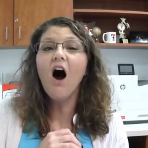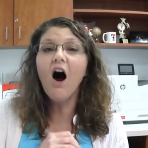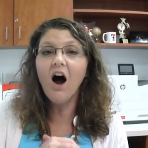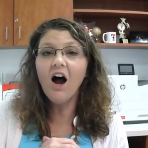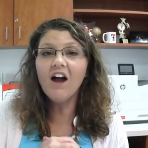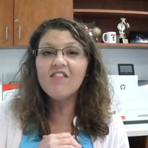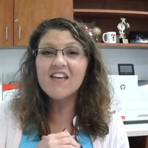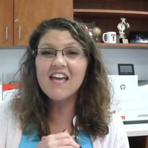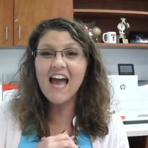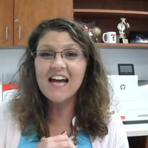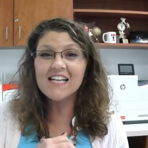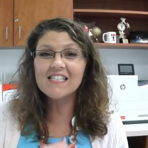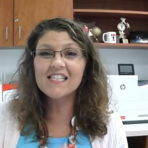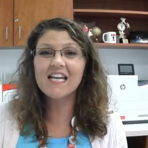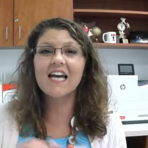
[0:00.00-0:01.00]
On the
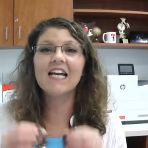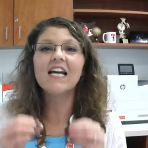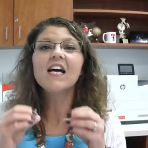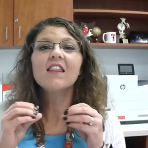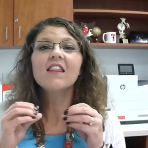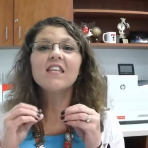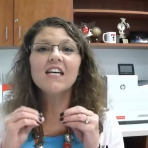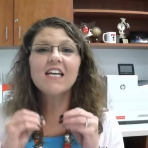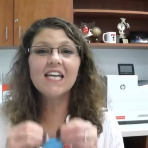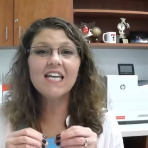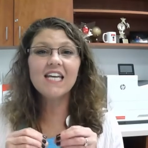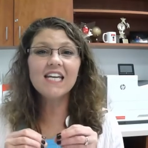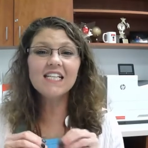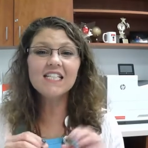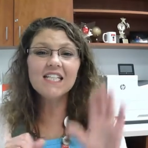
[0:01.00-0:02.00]
essay, the
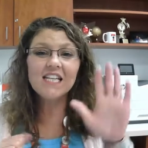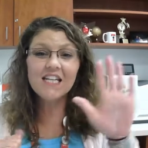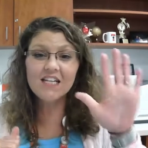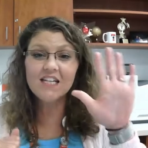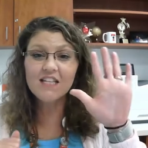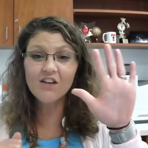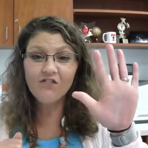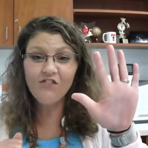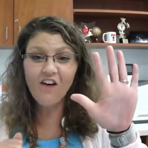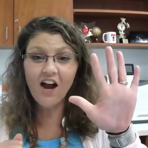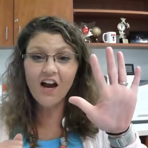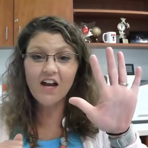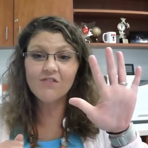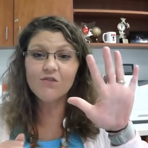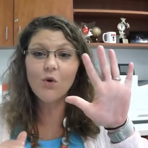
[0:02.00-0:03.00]
key to getting the
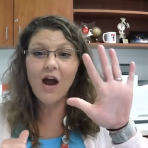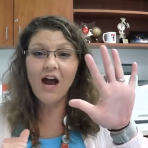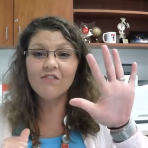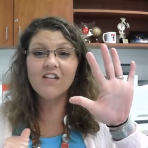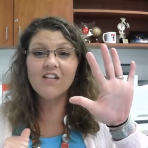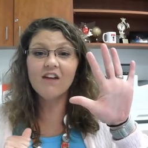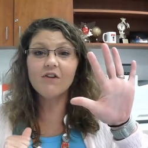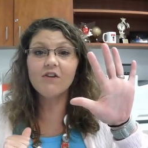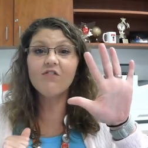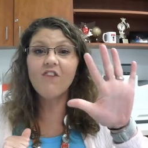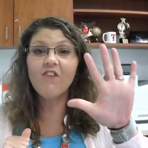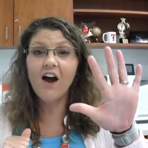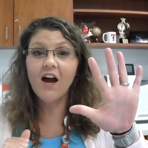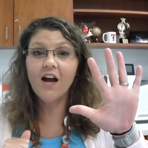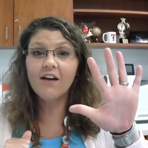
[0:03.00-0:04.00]
5, you have to have a
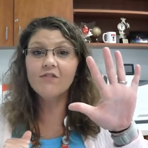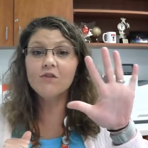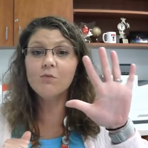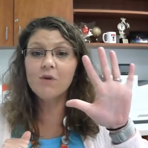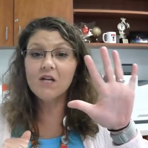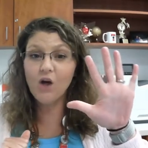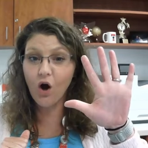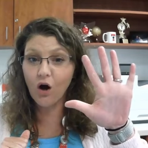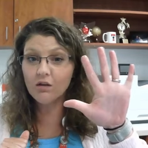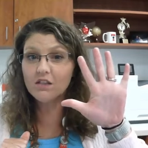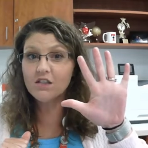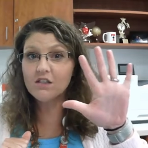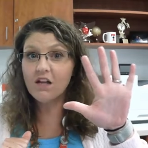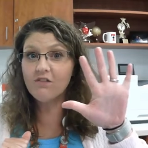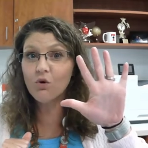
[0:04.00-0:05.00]
5 to be
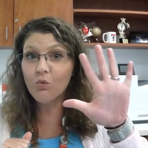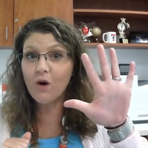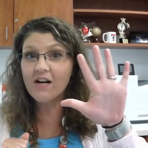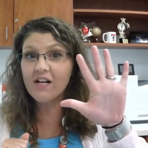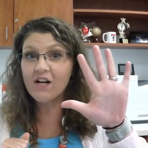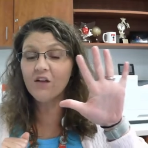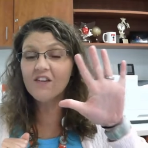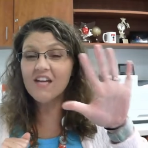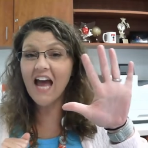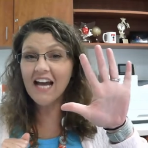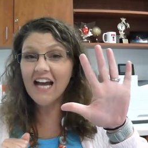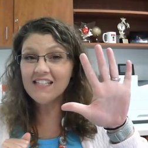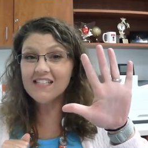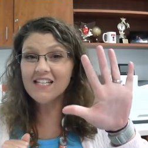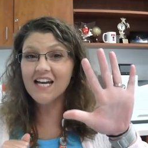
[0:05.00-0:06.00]
college level ready on the
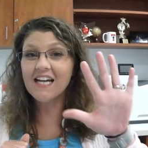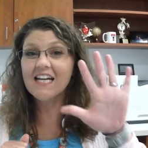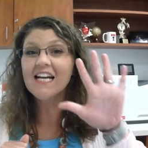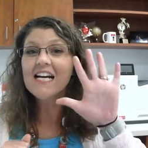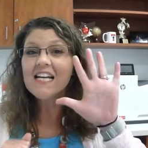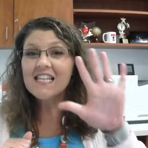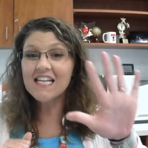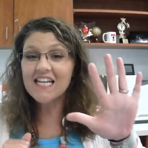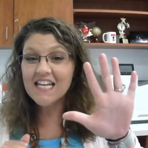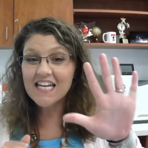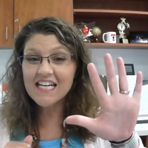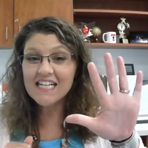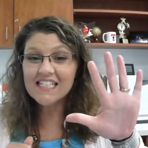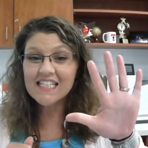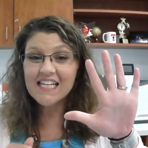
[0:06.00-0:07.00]
essay. The
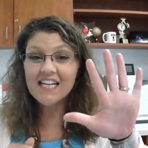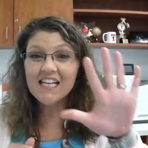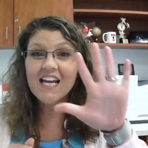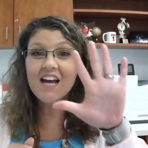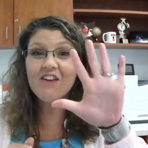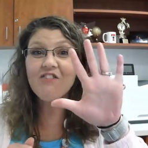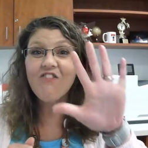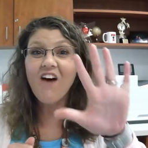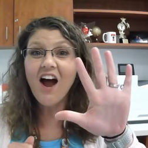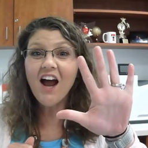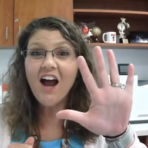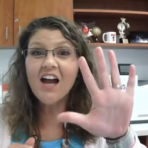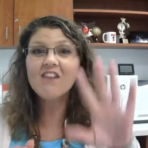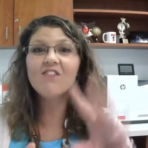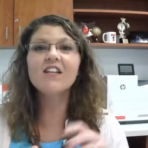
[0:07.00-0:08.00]
key to getting a
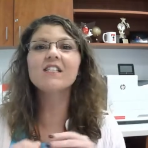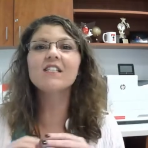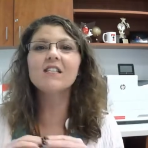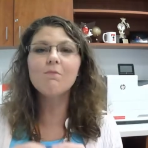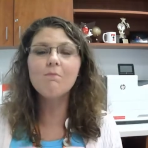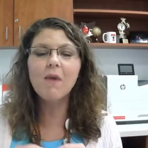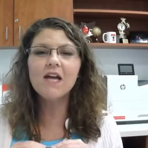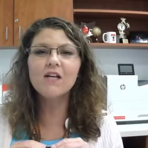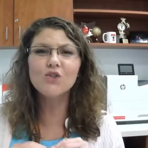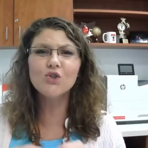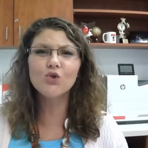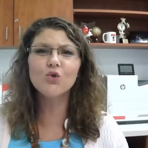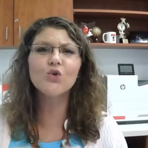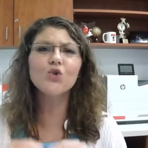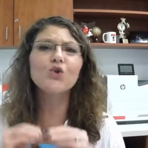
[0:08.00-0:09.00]
5 is to make
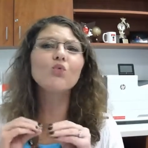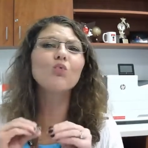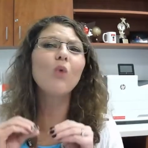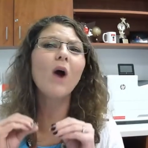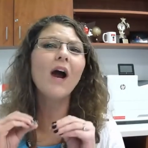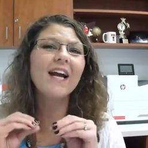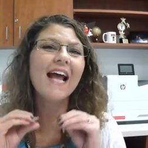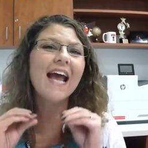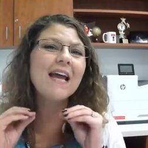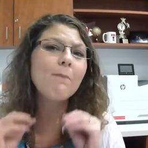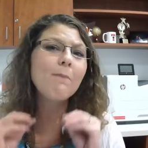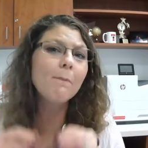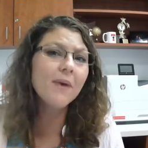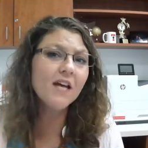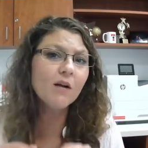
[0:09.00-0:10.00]
sure you write a
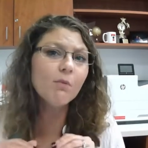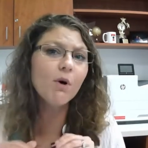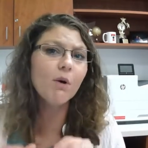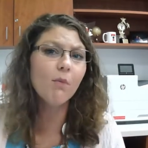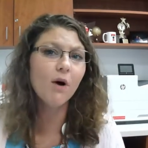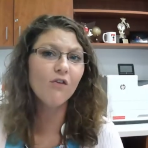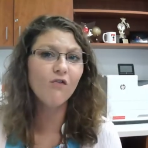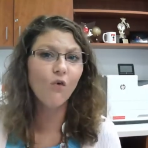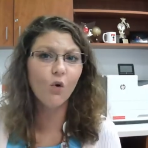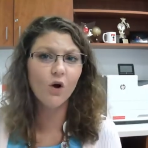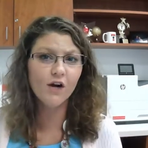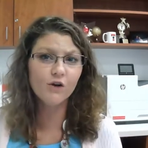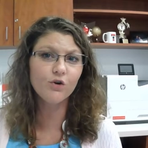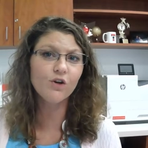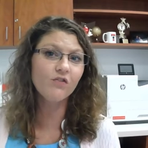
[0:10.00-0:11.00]
minimum of
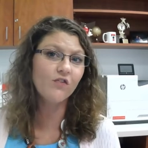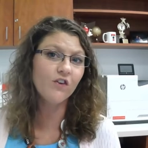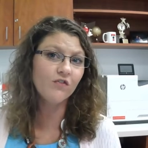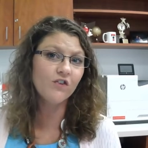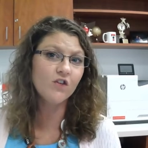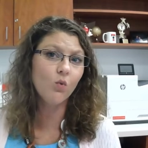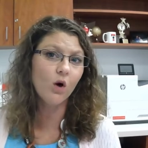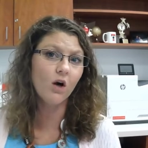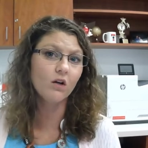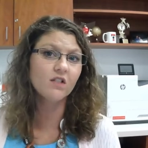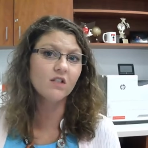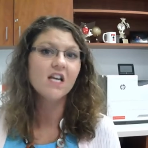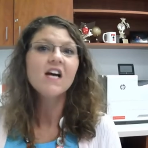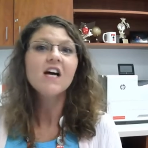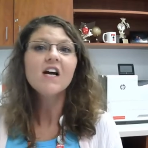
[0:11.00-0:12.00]
450 words.